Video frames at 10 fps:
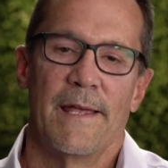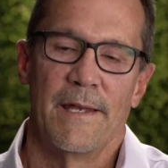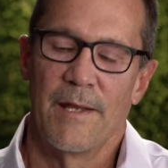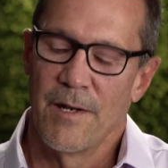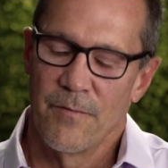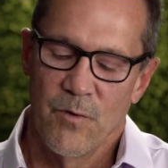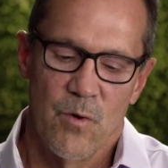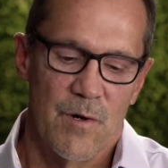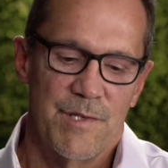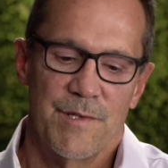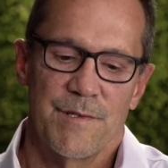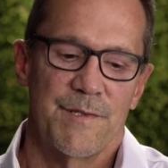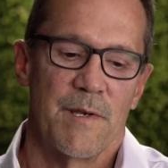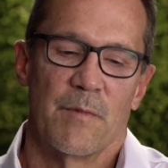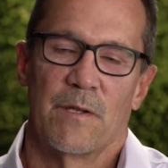And of course,
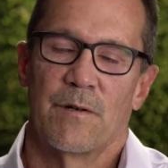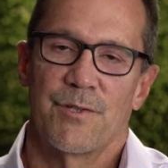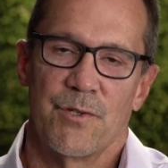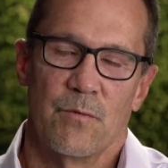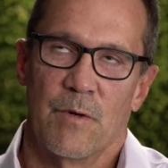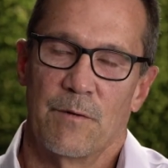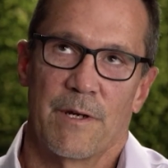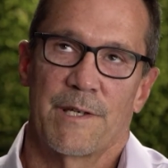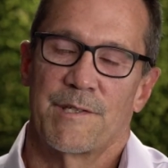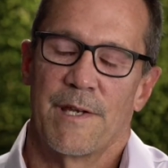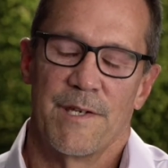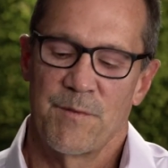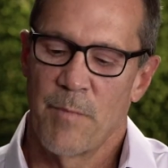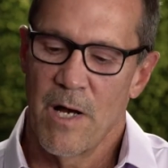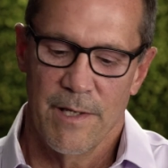similar to what Rick said in
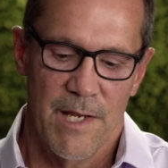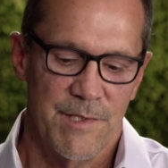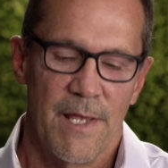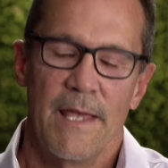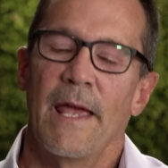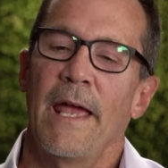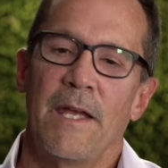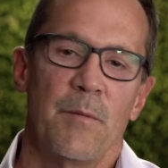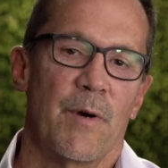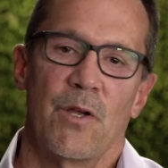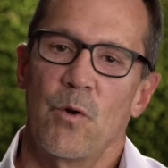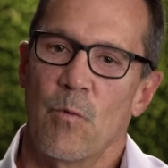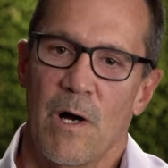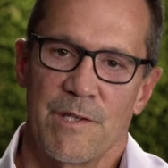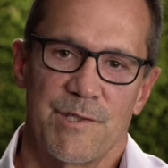his podcast, anybody who
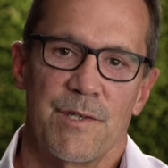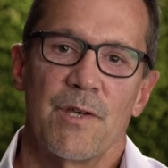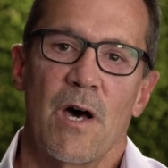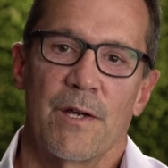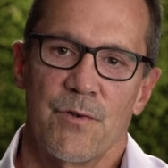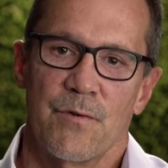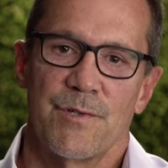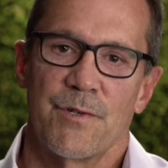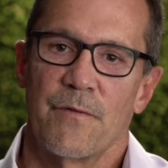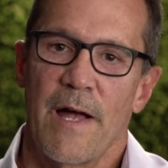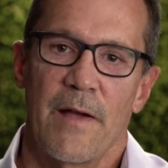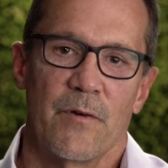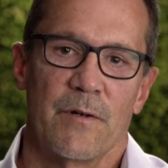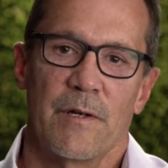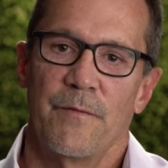wants to talk to a
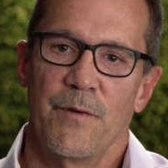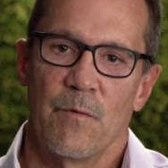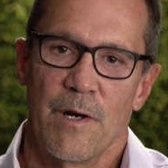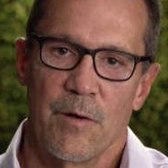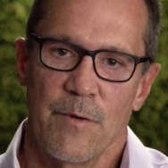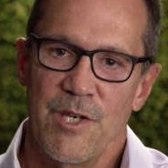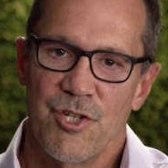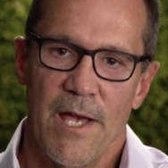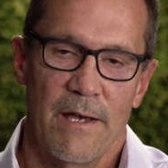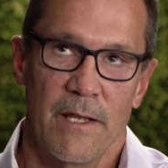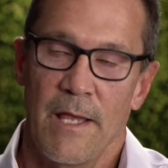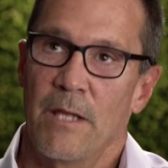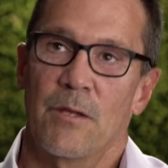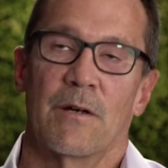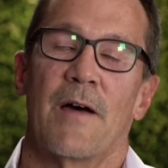survivor, if you want to reach out,
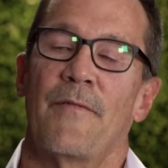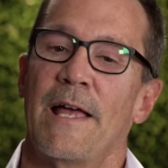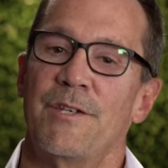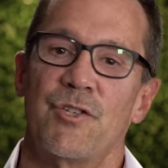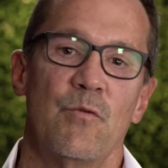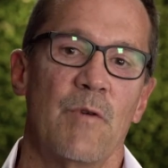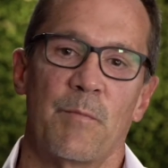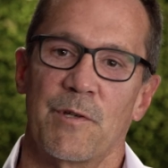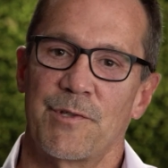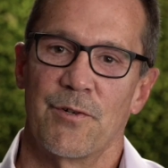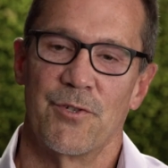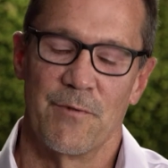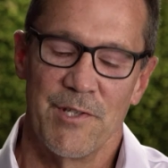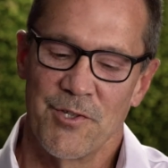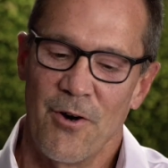look, I've had 2 Whipple
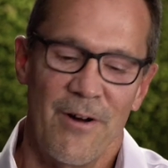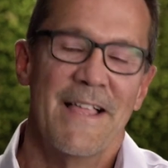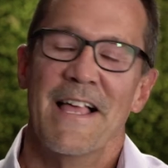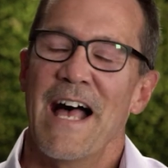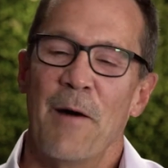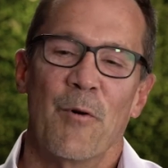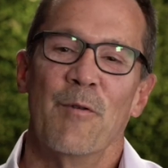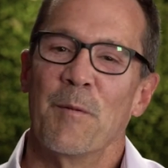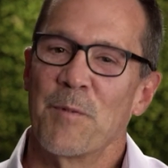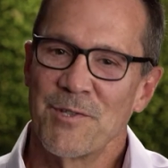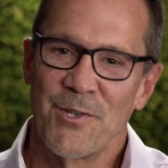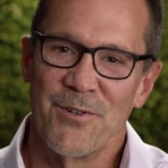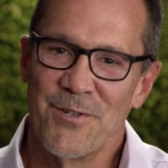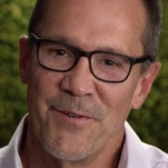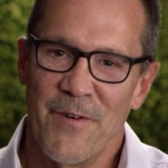surgeries, so I'm a Whipple
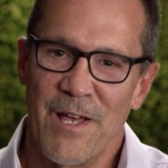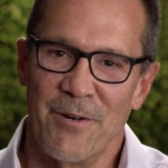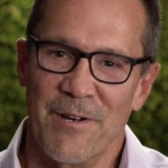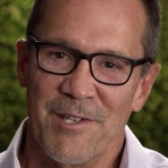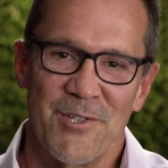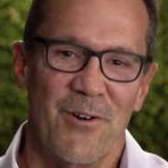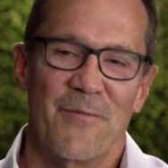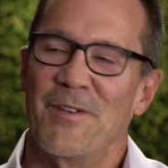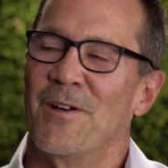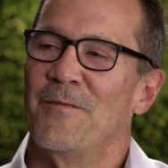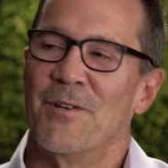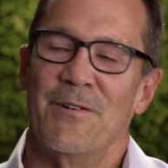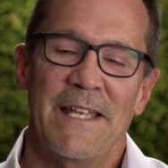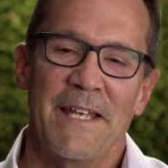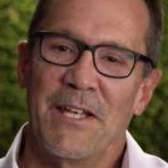surgery veteran. So if
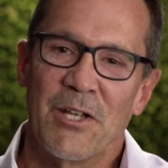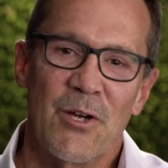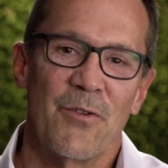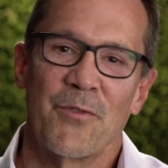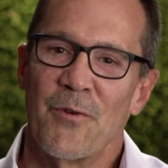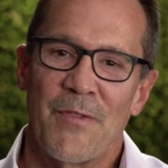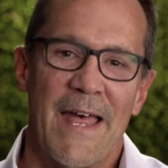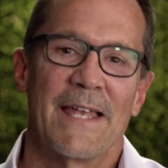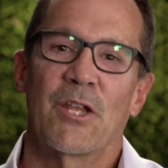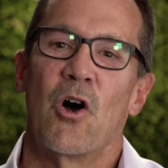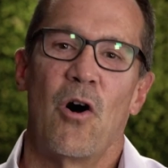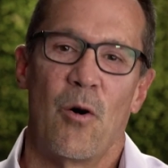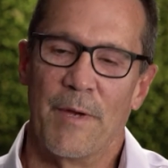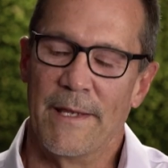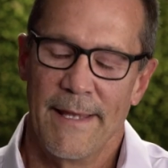you're needing to go through that,
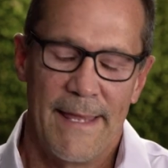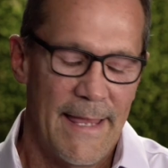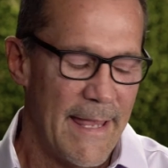call me.